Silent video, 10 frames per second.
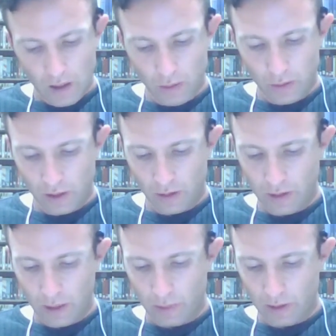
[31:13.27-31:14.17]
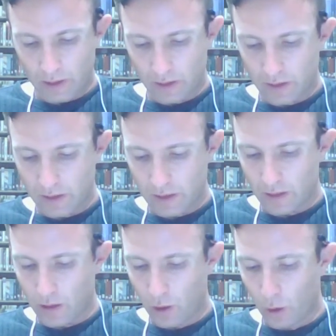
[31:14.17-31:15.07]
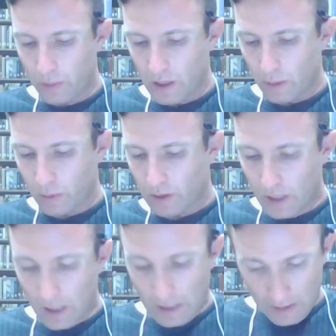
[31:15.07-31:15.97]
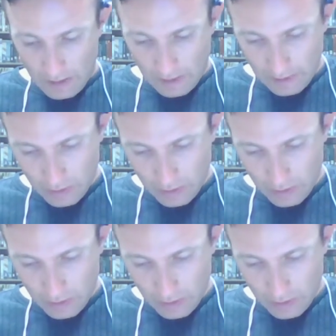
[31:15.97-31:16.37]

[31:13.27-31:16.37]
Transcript: Gnutella network is an open network. Any